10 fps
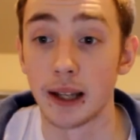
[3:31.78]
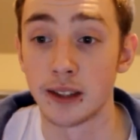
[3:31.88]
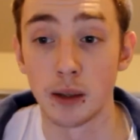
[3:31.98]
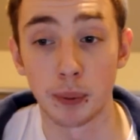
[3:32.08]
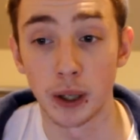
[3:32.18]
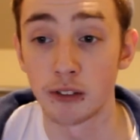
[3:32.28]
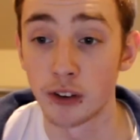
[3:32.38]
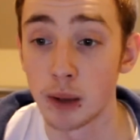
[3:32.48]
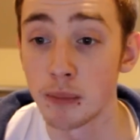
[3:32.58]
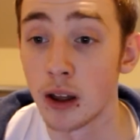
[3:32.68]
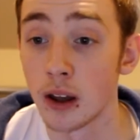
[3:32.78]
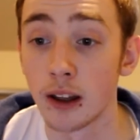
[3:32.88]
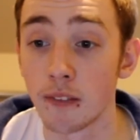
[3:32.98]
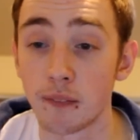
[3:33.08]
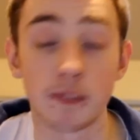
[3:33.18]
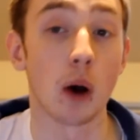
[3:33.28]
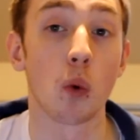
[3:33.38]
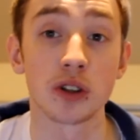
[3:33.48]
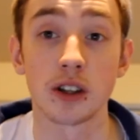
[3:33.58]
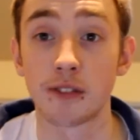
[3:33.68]
Didn't pay out for him. That
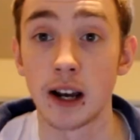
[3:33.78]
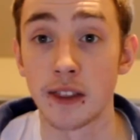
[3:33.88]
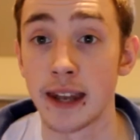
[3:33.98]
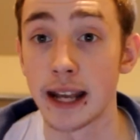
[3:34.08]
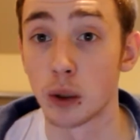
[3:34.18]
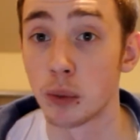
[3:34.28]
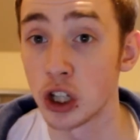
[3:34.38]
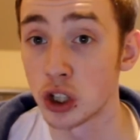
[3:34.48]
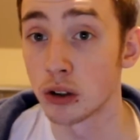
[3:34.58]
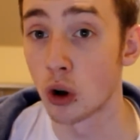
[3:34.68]
wasn't the fact that the neck nomination